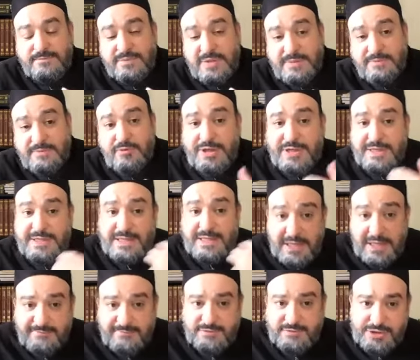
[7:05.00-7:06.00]
people that
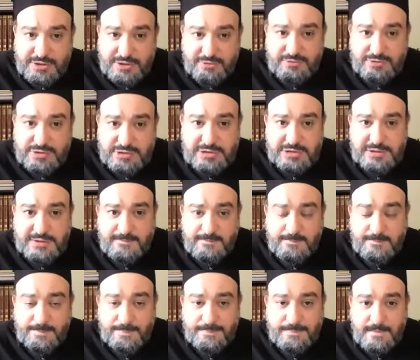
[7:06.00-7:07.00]
give generously
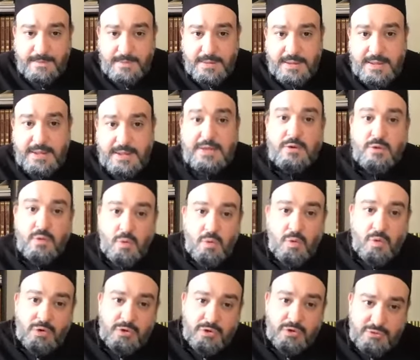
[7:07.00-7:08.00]
in
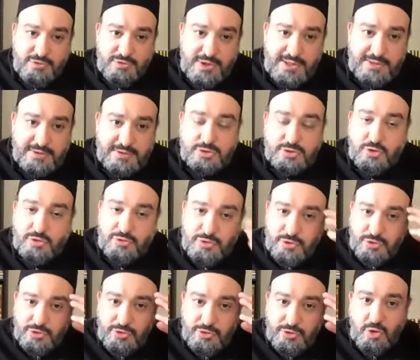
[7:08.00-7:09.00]
order that so
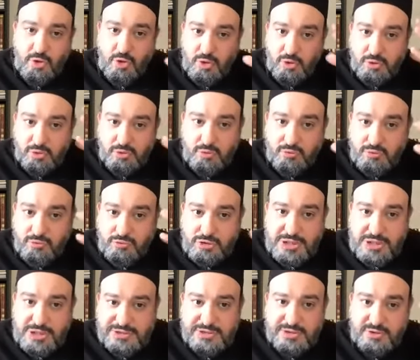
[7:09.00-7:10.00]
their, their whole
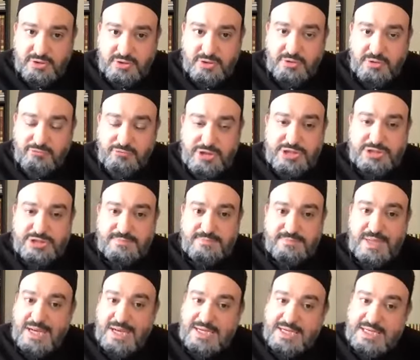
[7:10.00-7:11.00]
reason reason
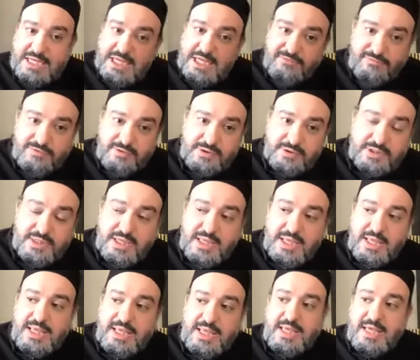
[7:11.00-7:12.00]
behind giving
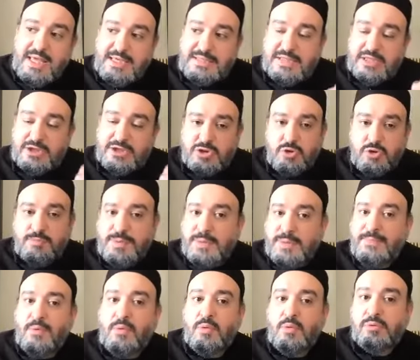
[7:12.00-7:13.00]
is that so
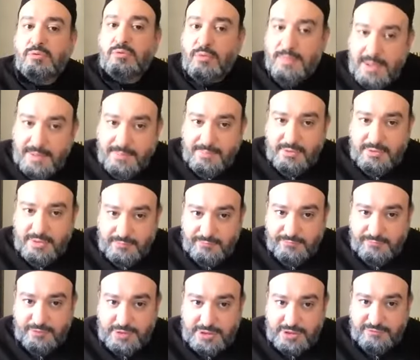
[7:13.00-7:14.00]
people will remember them
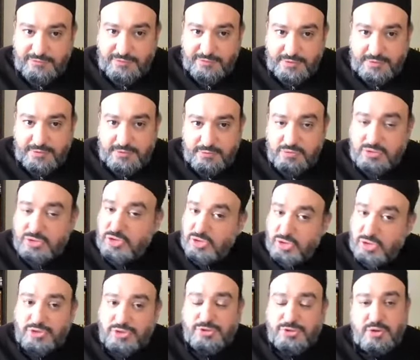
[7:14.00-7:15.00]
for giving which is
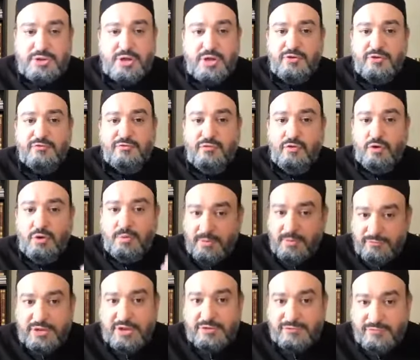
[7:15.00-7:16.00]
also another form
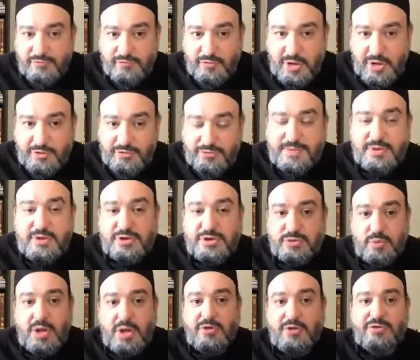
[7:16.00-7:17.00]
of love of wealth because
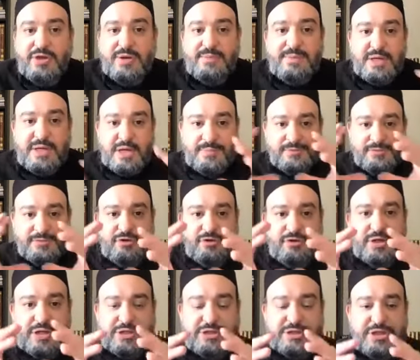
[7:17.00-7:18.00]
wealth then becomes
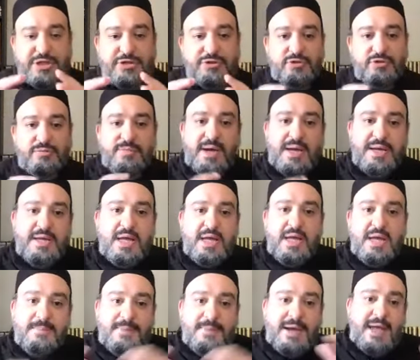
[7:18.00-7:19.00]
front and centered. My,
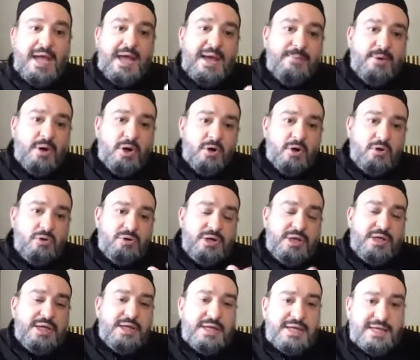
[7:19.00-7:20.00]
my
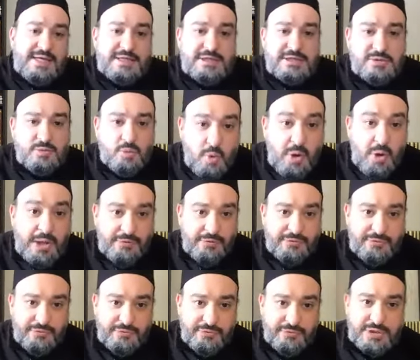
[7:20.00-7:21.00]
MO is
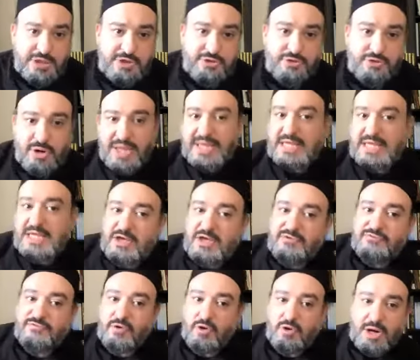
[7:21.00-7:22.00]
wealth. Either I
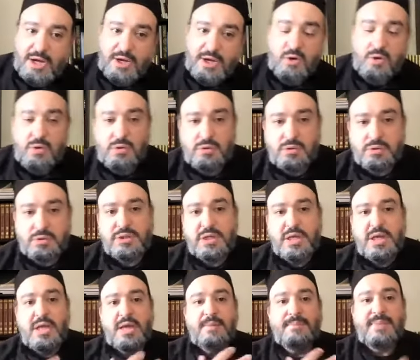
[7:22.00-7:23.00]
give or I hold
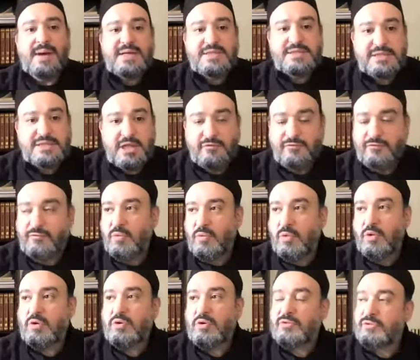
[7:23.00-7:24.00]
my self
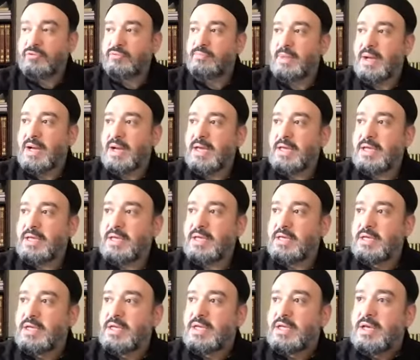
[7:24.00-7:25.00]
worth, my
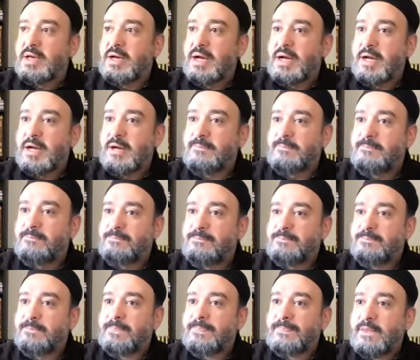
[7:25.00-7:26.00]

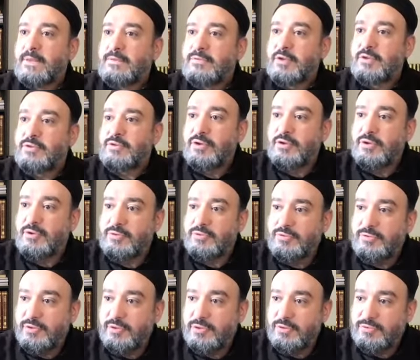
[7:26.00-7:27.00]
um, the, the,
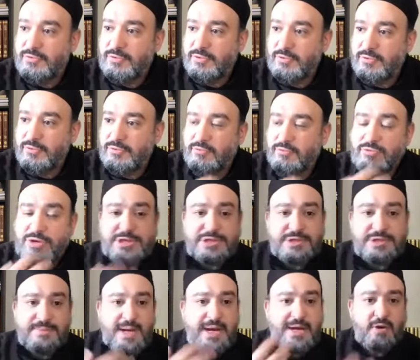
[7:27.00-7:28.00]
the, the, the
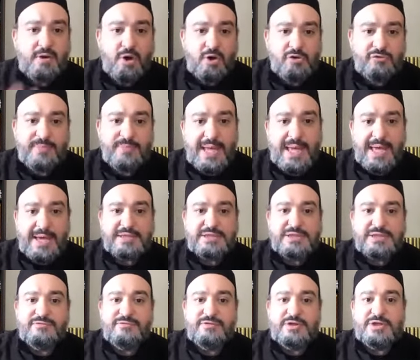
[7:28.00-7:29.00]
reason behind all of my
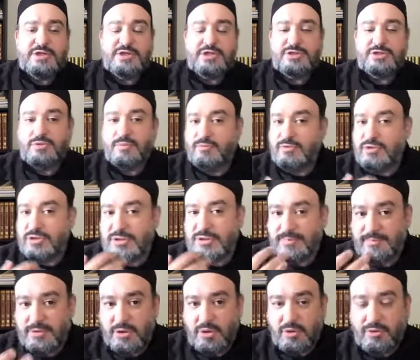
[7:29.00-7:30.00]
activities, the
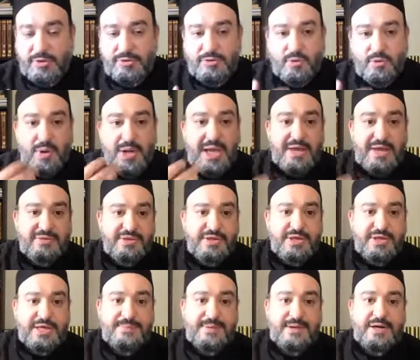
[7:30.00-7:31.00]
reason, you know, the, the way I
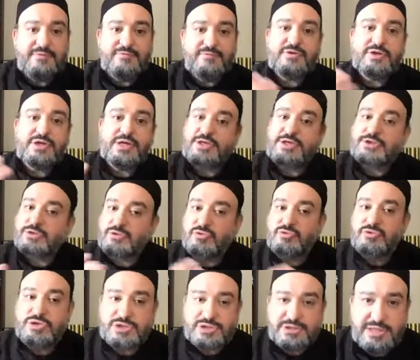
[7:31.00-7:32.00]
think about everything is
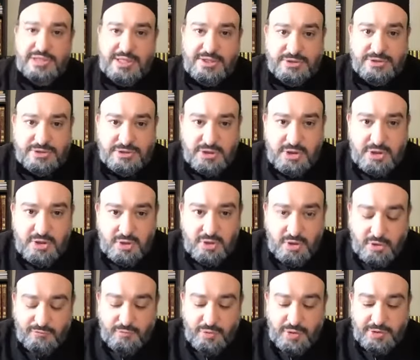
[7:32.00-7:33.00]
through this lens
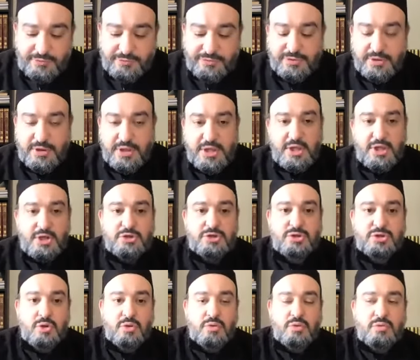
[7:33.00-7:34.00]
of wealth.
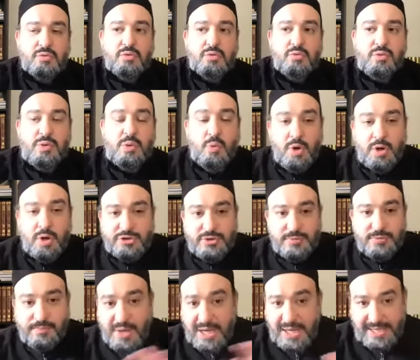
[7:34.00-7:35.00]
So we want to
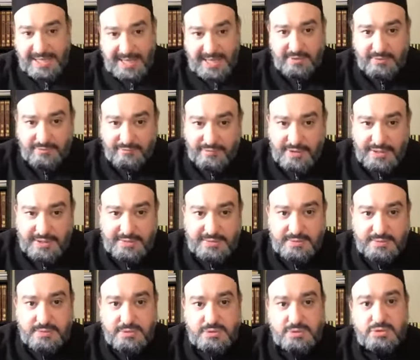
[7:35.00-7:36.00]
break out of that
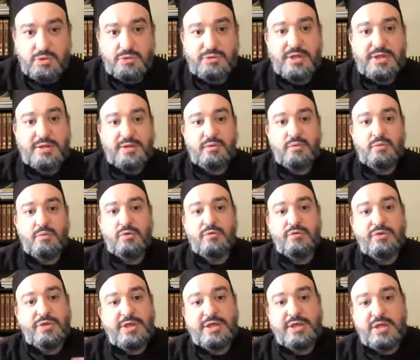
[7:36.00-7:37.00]
so that
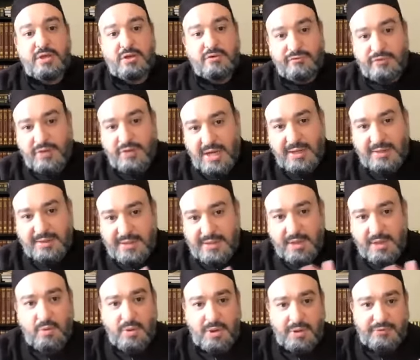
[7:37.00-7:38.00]
we're thinking of God,
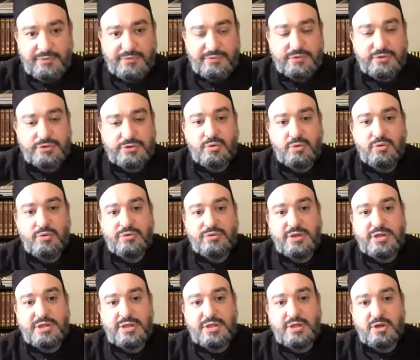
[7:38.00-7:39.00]
not wealth. So we're
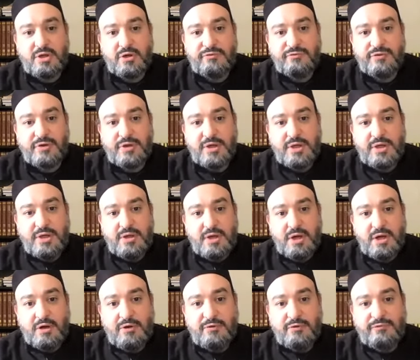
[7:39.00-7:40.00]
thinking of,
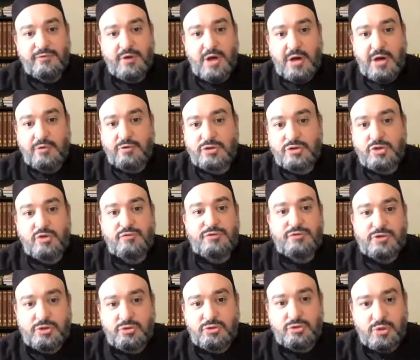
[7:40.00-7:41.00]
of our
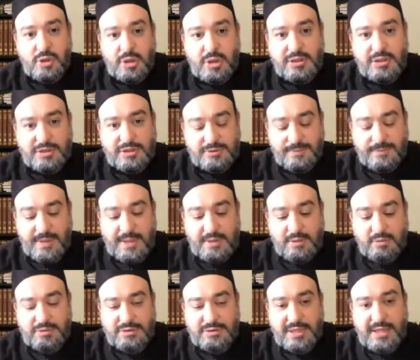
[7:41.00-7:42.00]
servitude to Allah
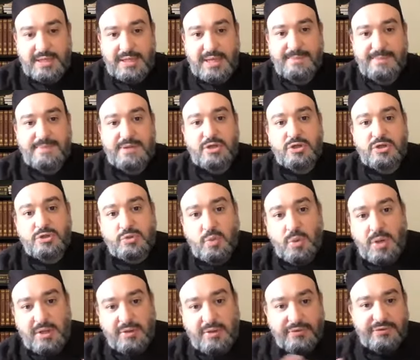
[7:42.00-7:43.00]
subhanahu wa ta'ala. And because
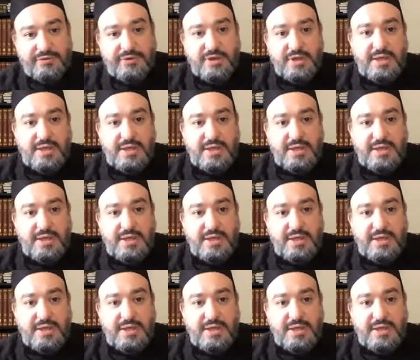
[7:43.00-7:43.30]
wealth